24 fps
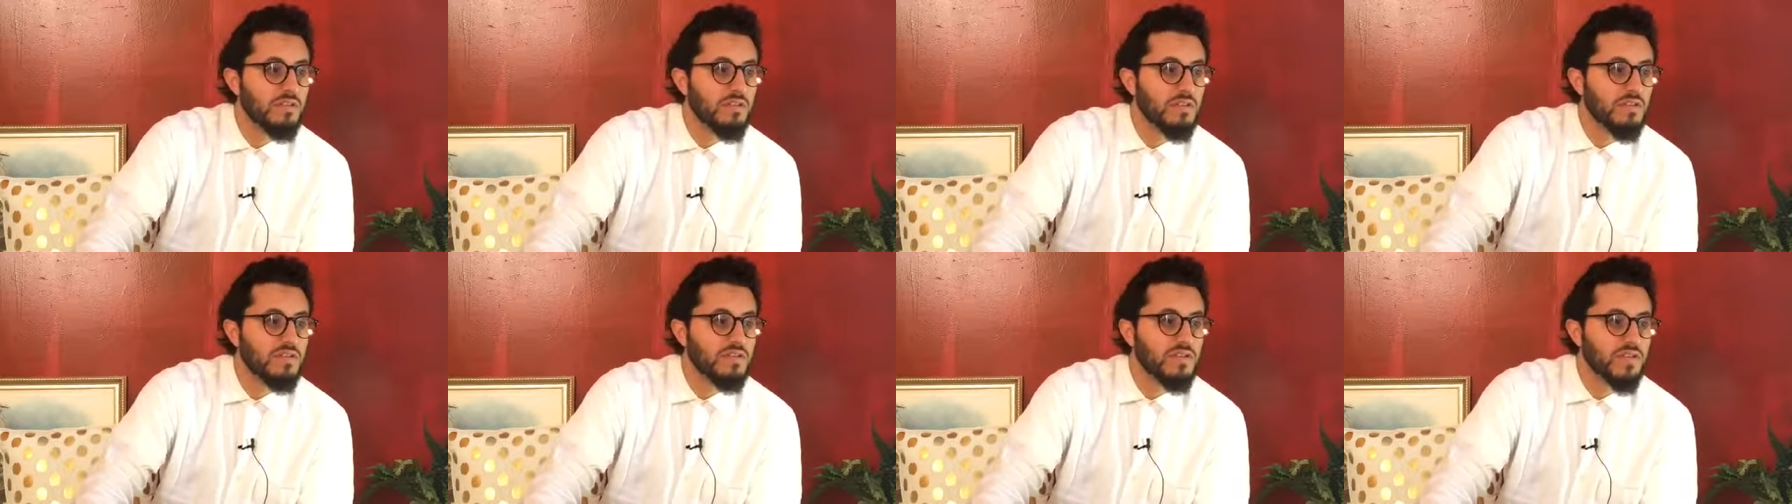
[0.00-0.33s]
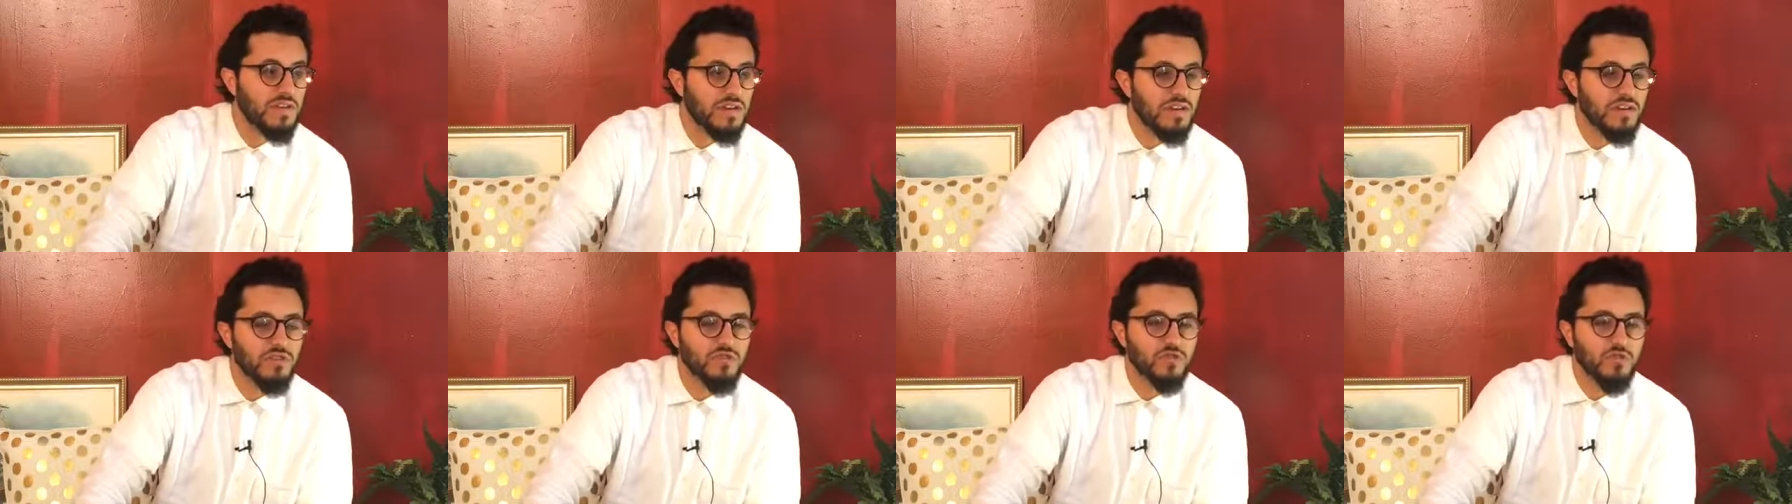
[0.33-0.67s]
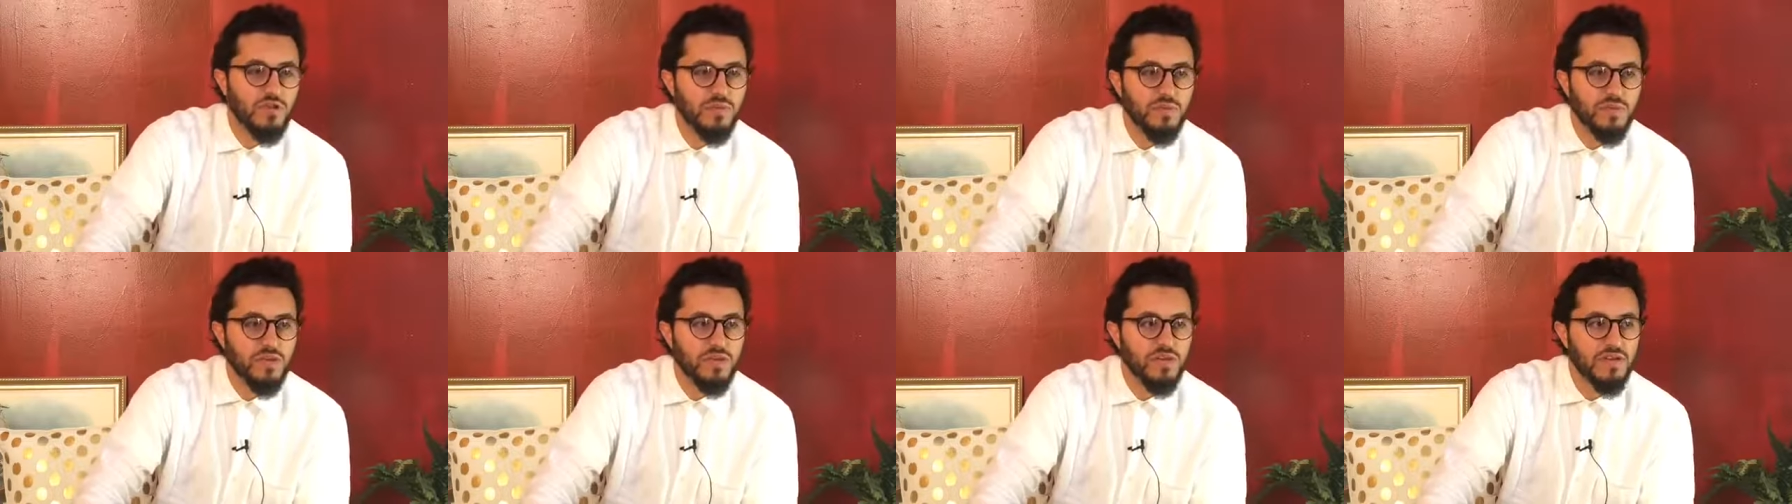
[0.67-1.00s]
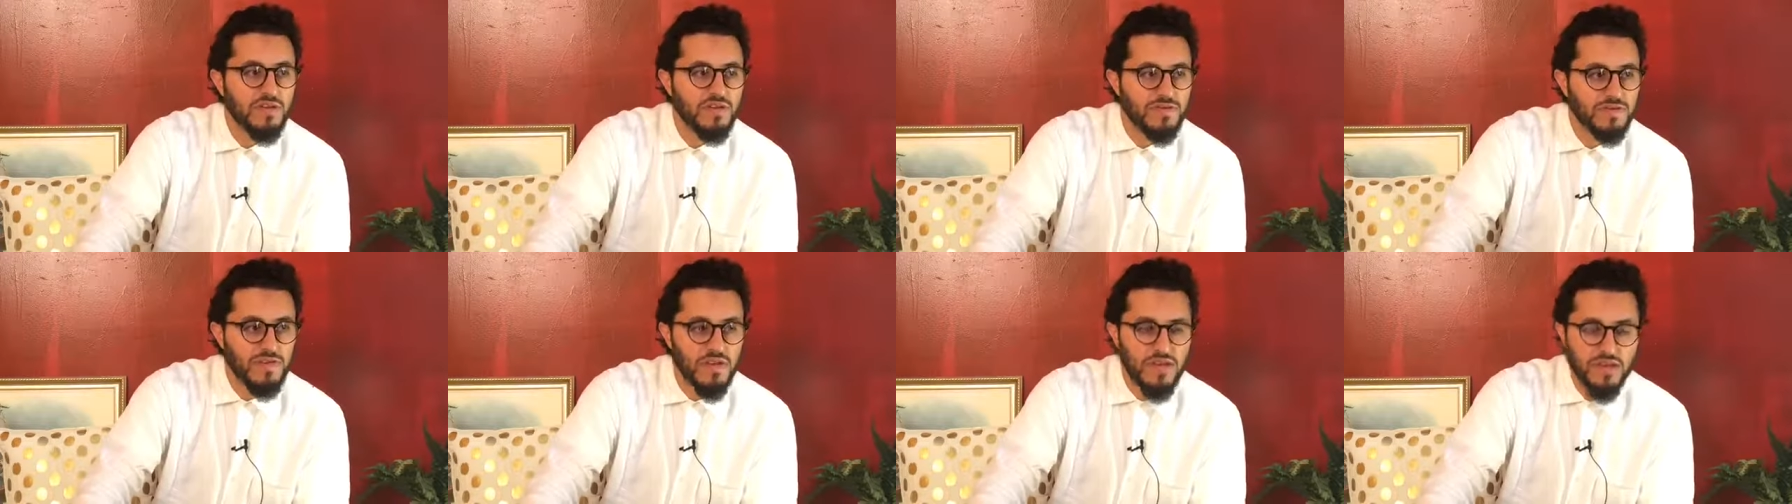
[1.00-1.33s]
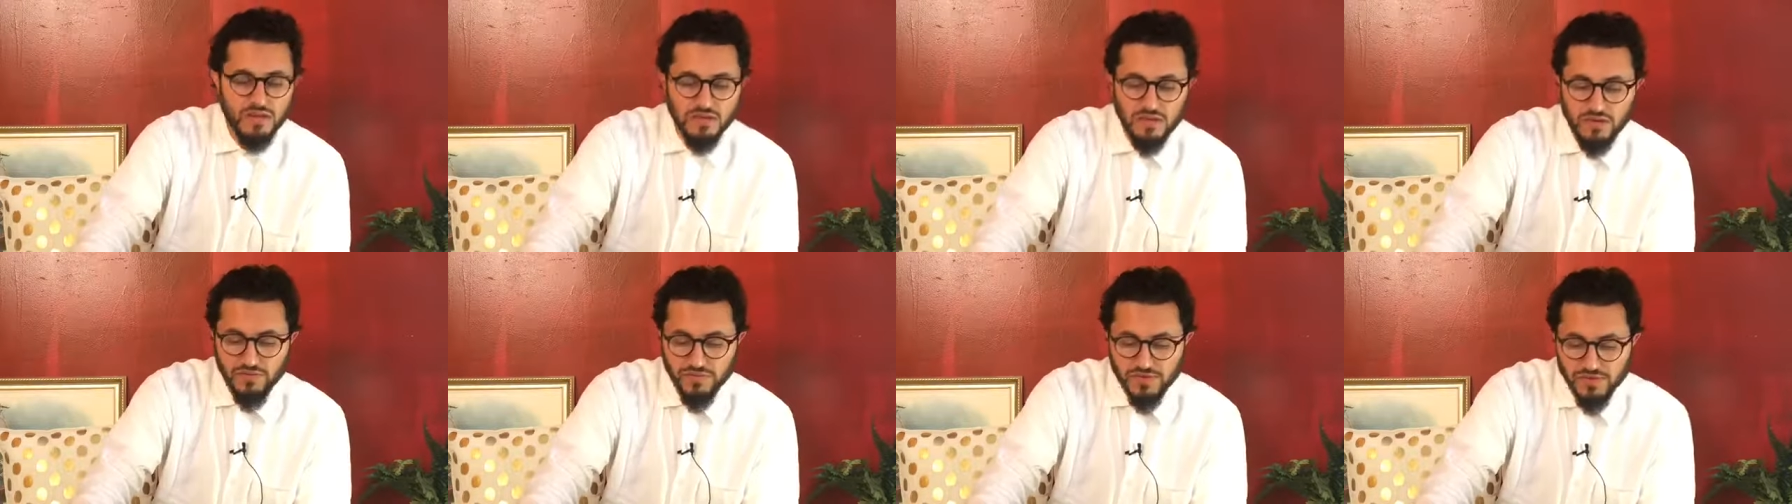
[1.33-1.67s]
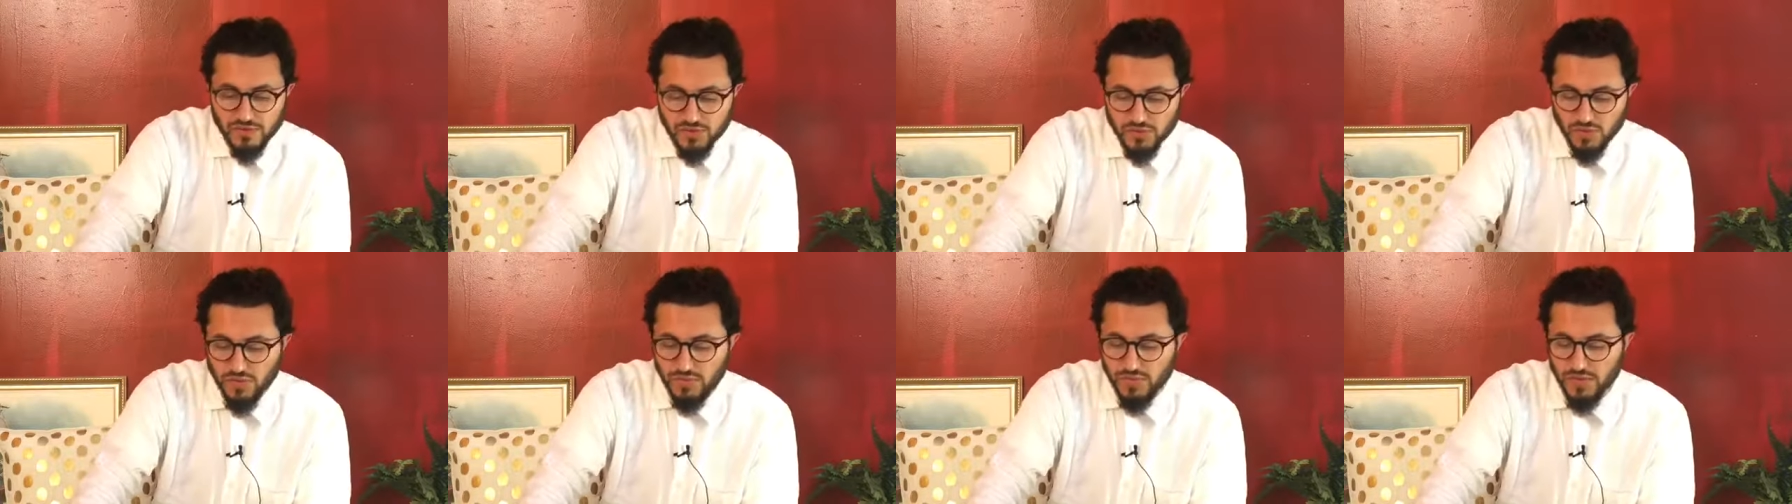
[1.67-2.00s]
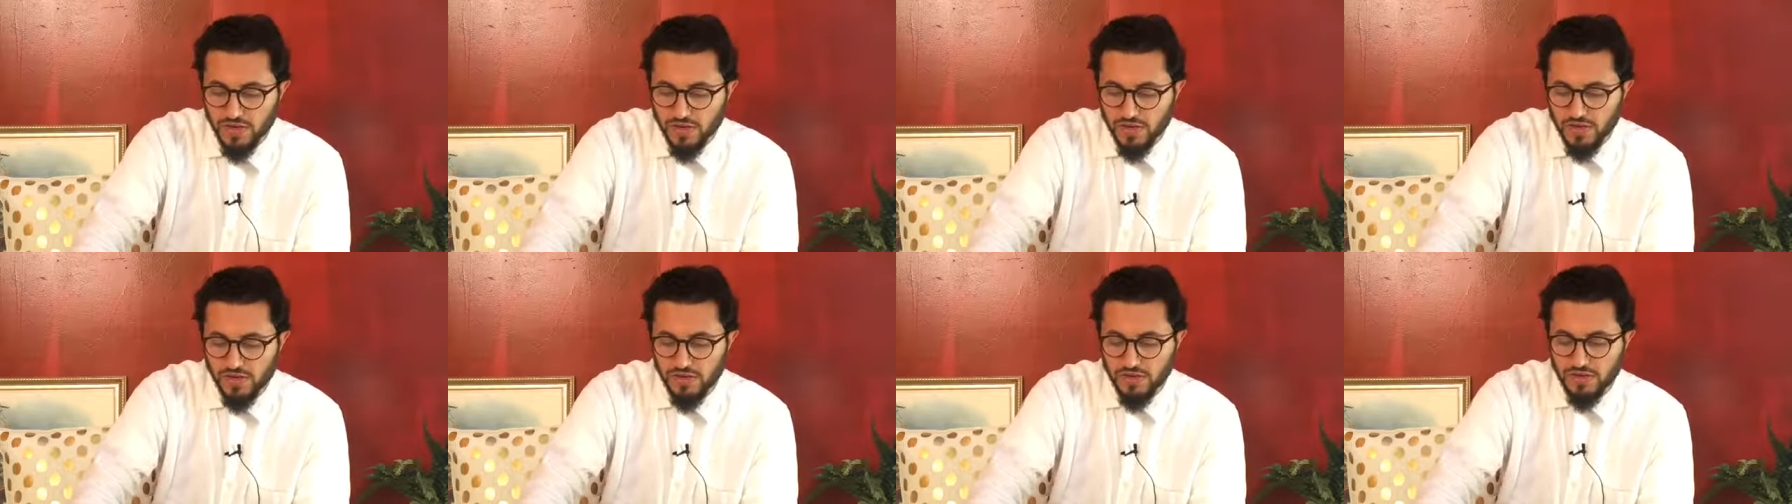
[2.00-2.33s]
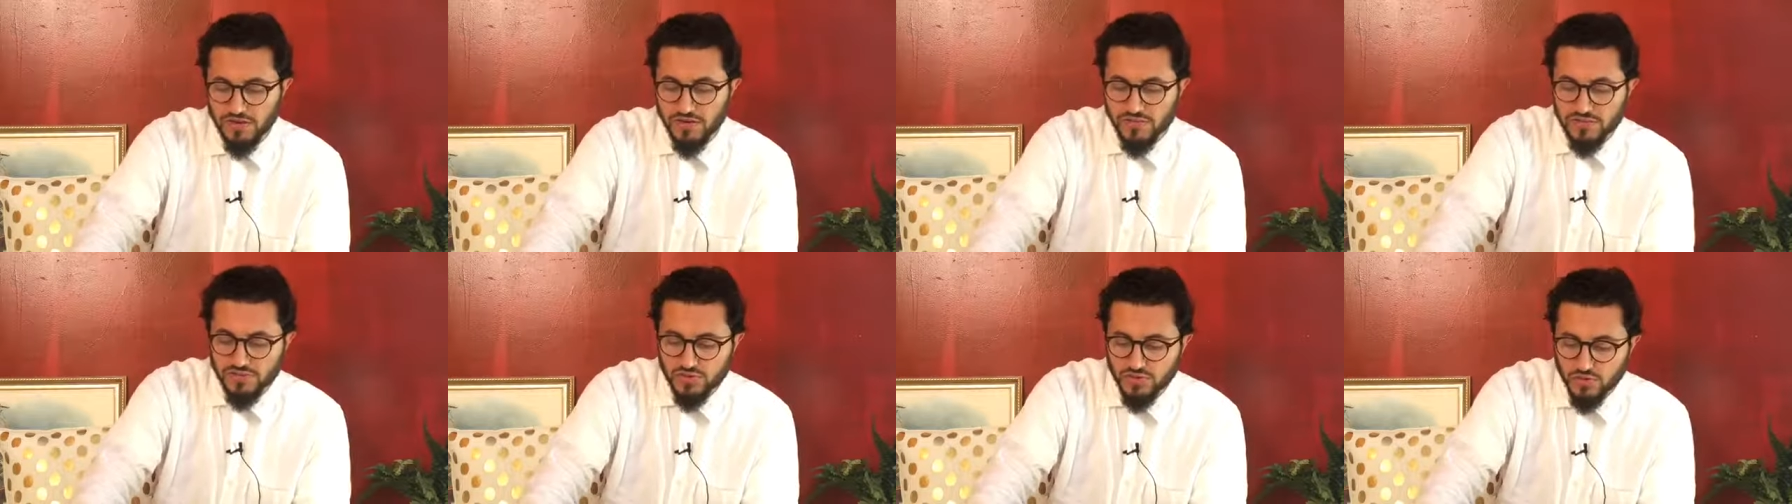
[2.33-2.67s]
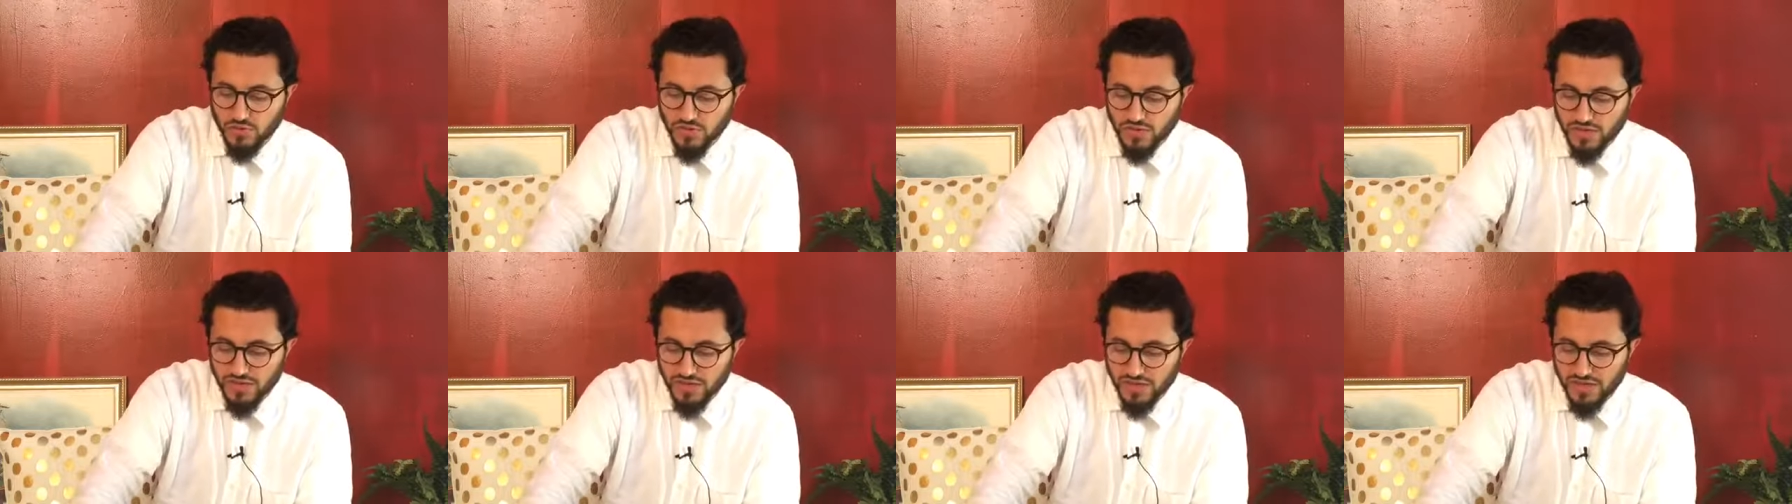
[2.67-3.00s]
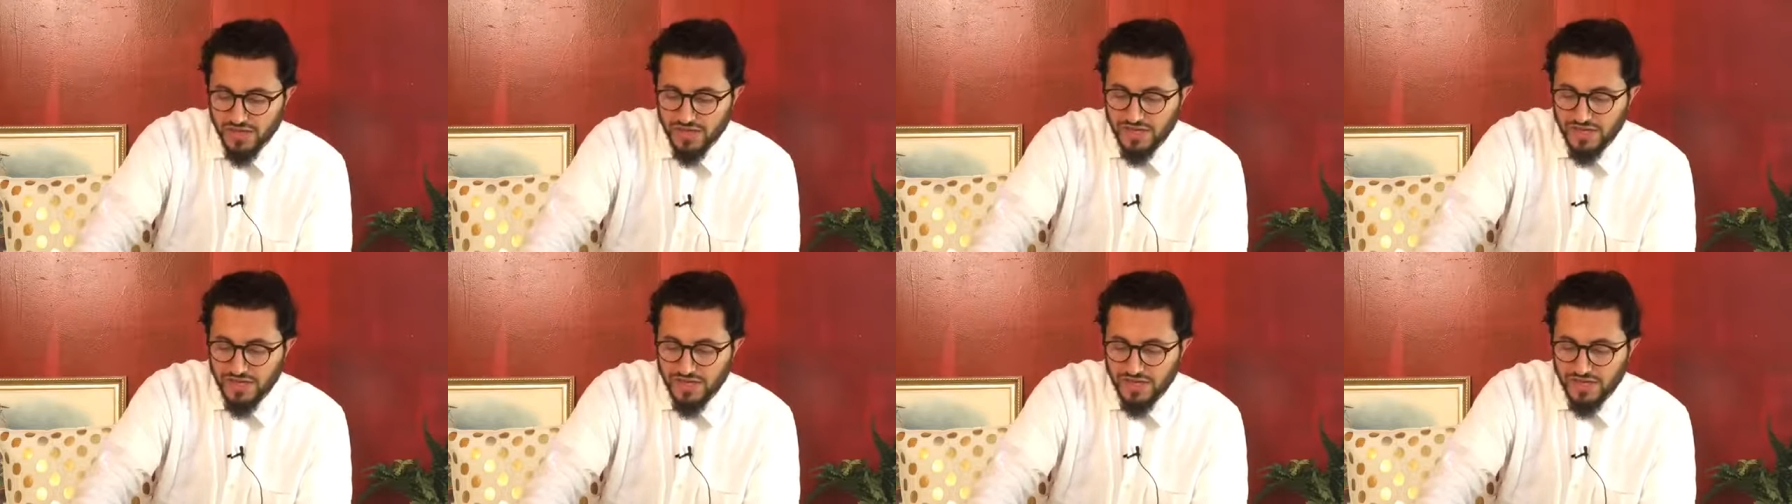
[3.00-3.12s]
It's in an enjoyment, a state of enjoyment, of joy.